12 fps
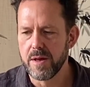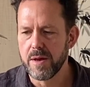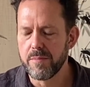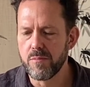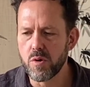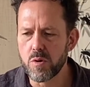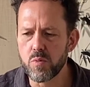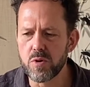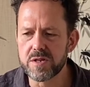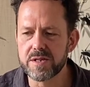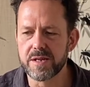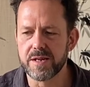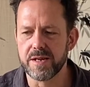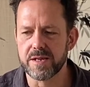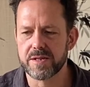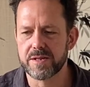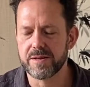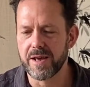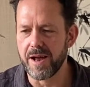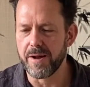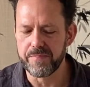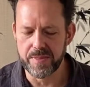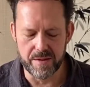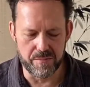More woodsiness,
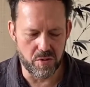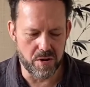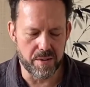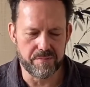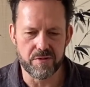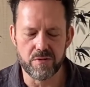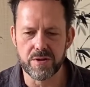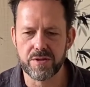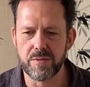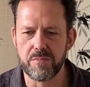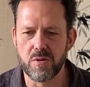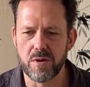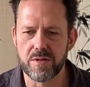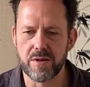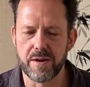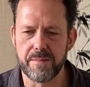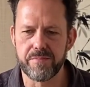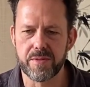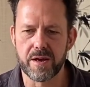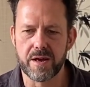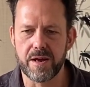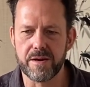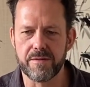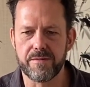yeah. The more I brew it, the more the
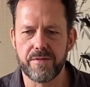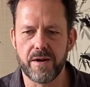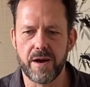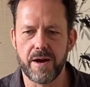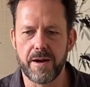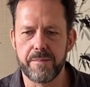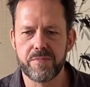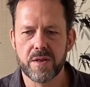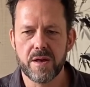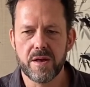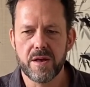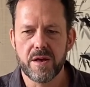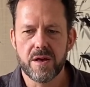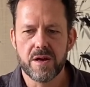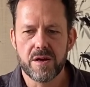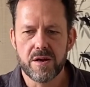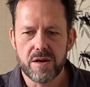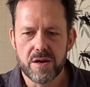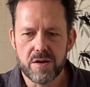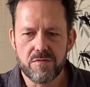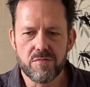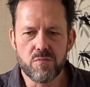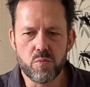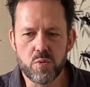kind of
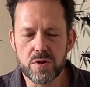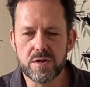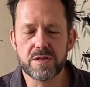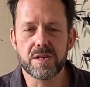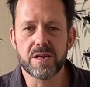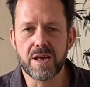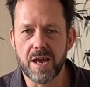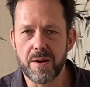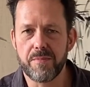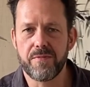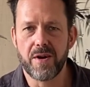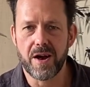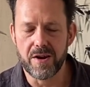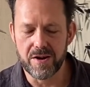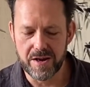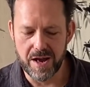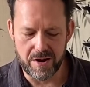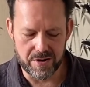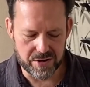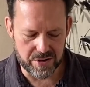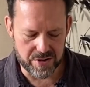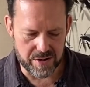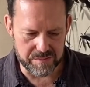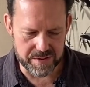woodsy campfire character
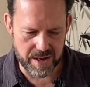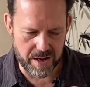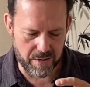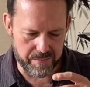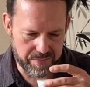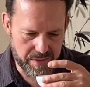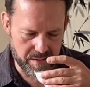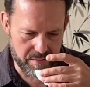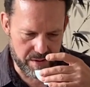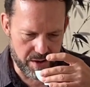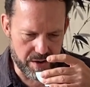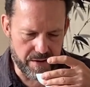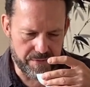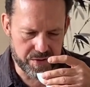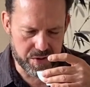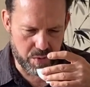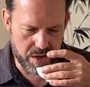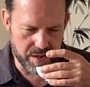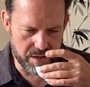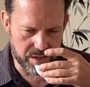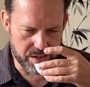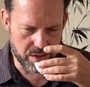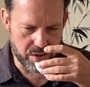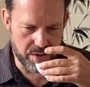comes out. Enough sweetness
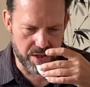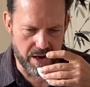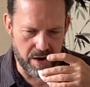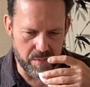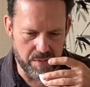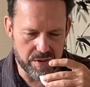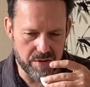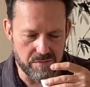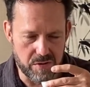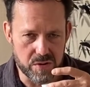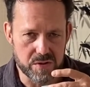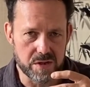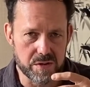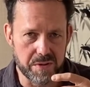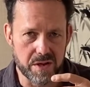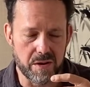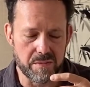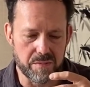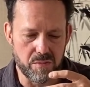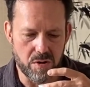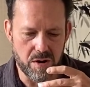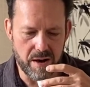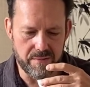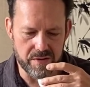still there, but the roast is becoming
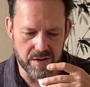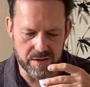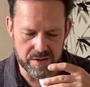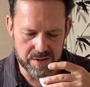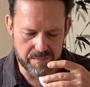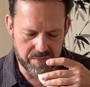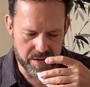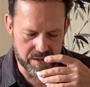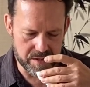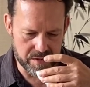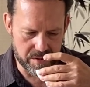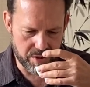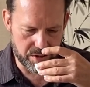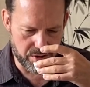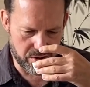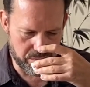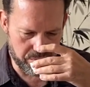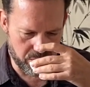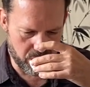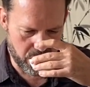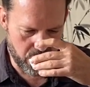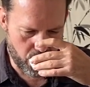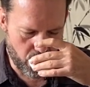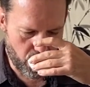more obvious. This is the third brew
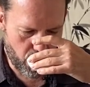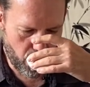here.